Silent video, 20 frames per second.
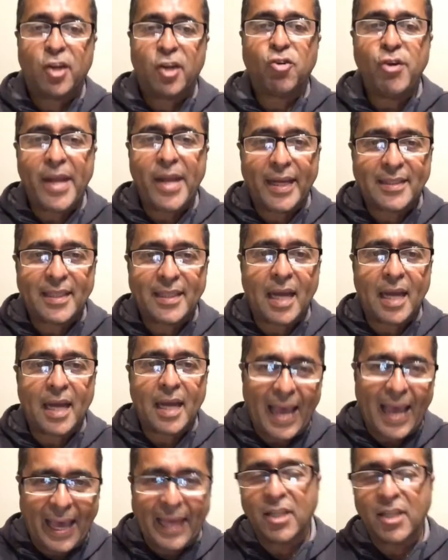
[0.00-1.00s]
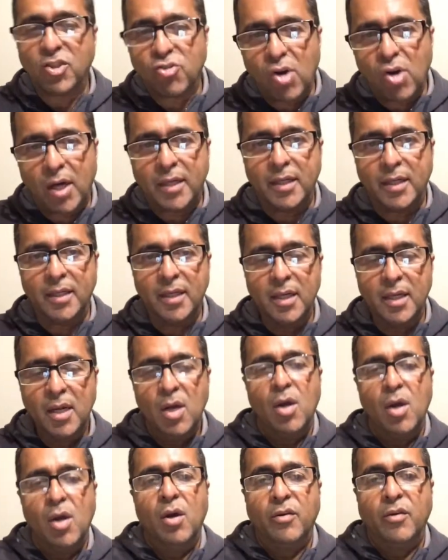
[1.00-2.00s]
they created an end run
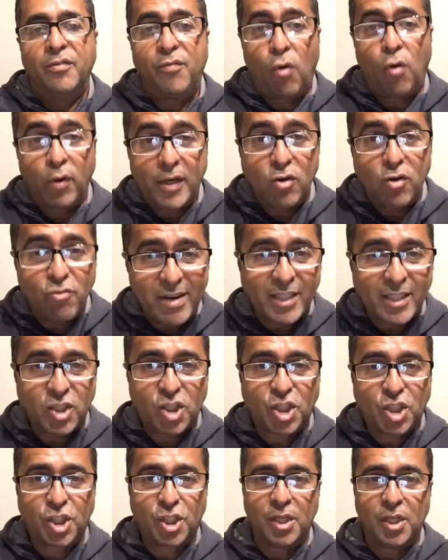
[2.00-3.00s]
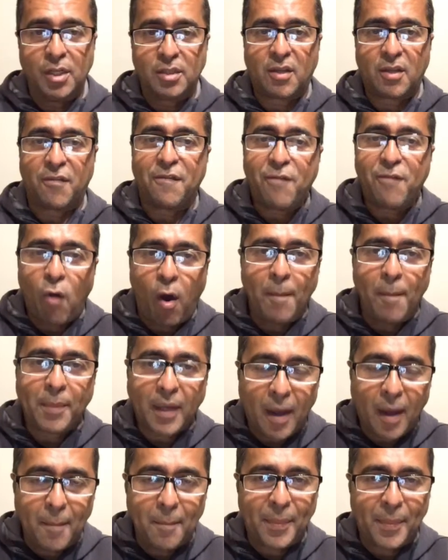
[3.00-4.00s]
for the rich to
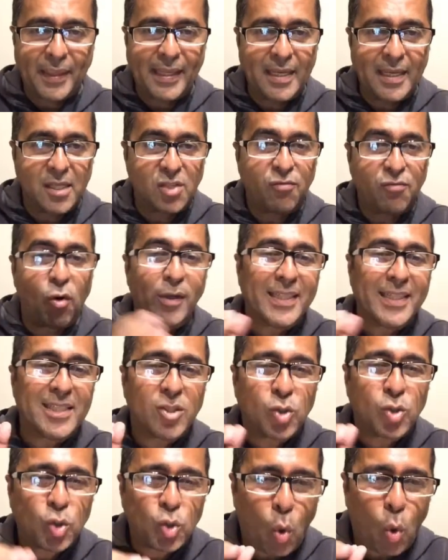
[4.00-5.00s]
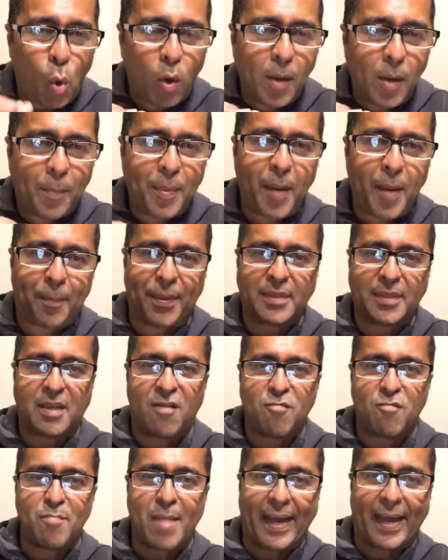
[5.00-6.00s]
form companies for the sole
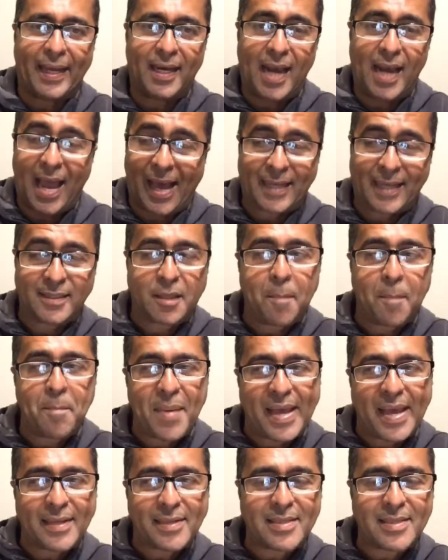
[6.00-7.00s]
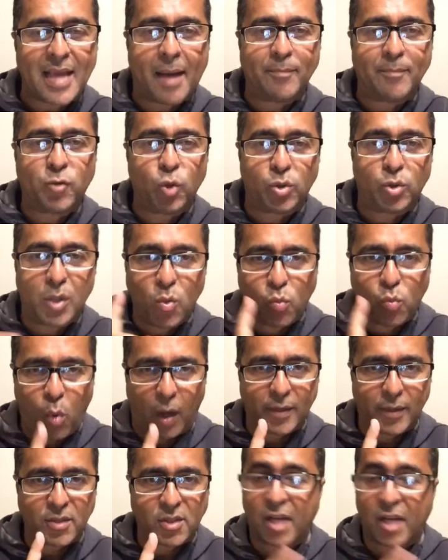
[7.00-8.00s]
purpose of buying land, to pay stamp duty
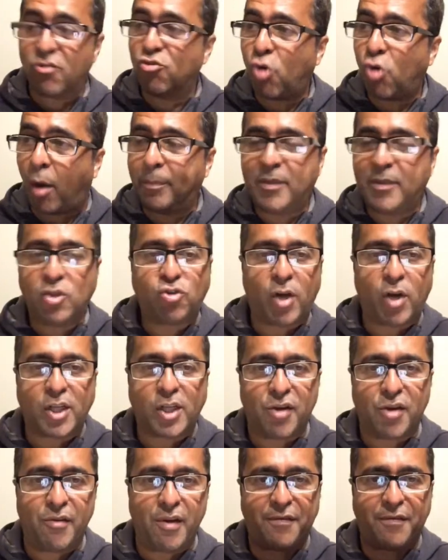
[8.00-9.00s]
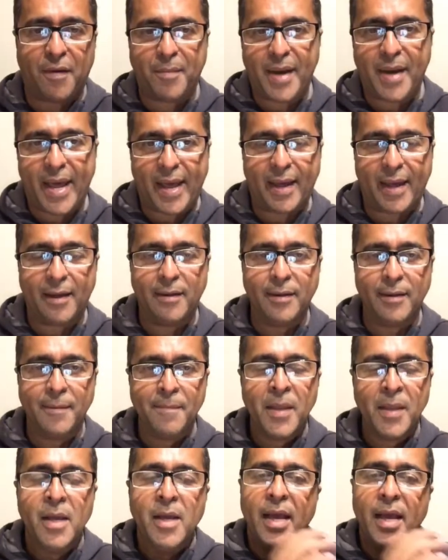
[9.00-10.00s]
once and rob the treasury from there.
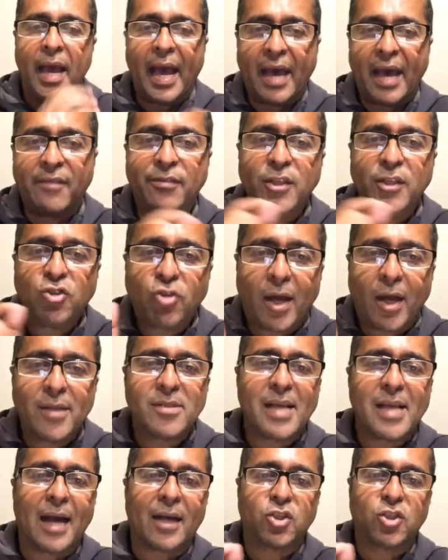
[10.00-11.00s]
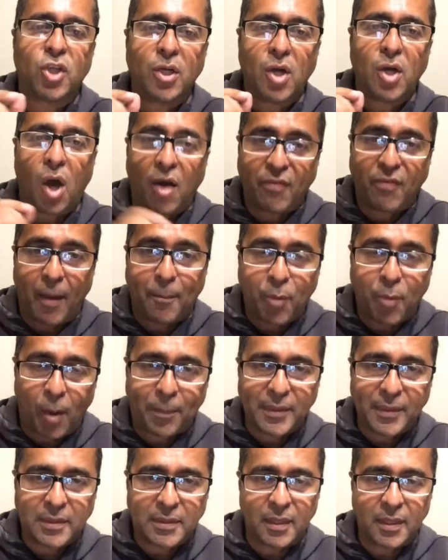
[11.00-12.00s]
Every transaction of a
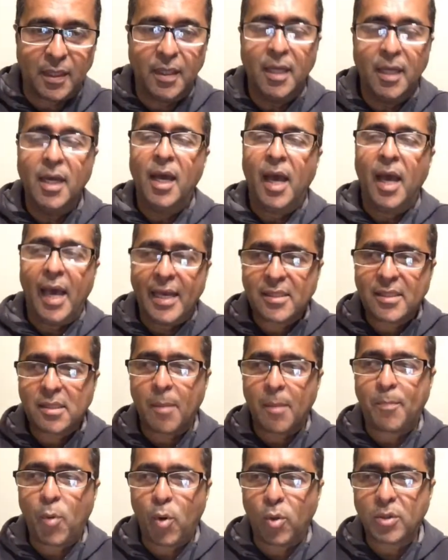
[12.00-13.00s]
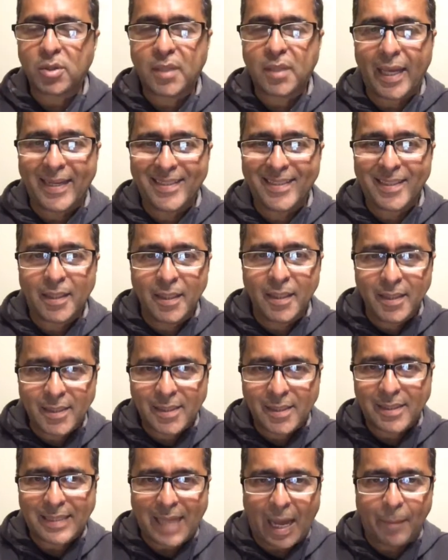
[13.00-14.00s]
property is supposed to
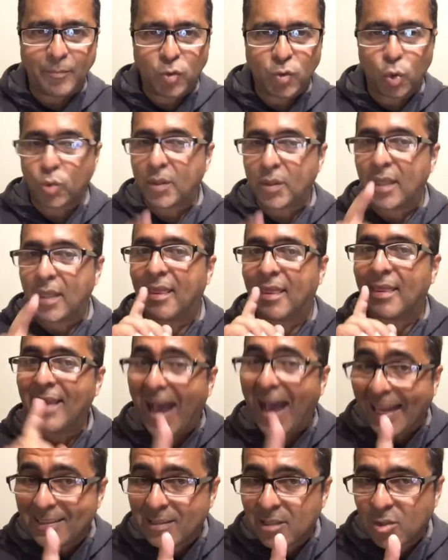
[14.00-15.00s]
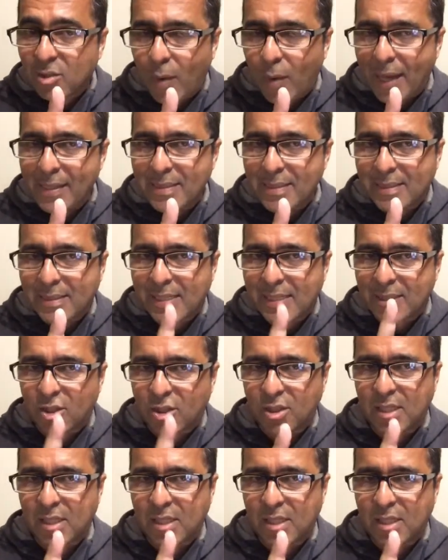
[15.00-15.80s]
incur stamp duty. That's where the